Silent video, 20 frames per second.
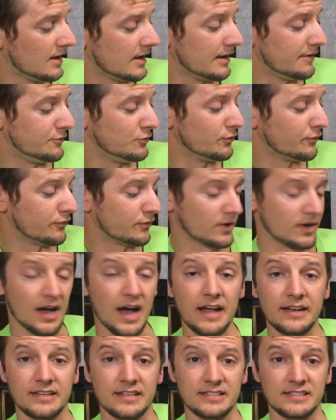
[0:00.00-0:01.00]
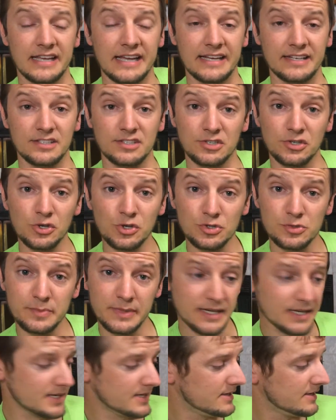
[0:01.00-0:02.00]
If you forgot to say excuse
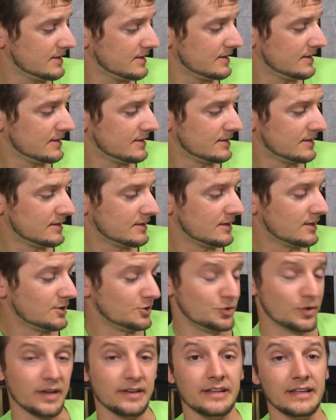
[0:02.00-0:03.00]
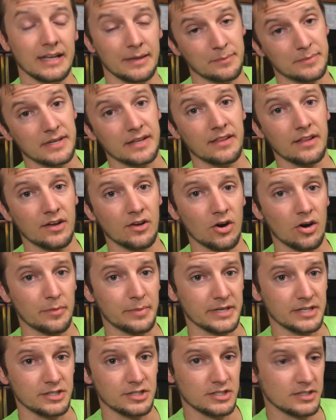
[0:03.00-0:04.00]
me, you had to empty the
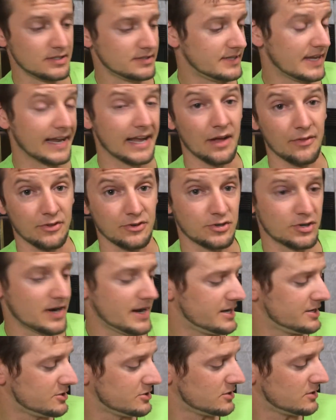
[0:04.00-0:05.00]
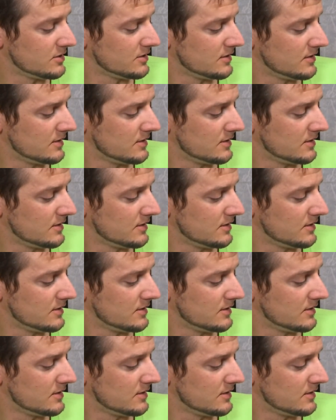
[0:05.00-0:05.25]
garbage, take out the trash.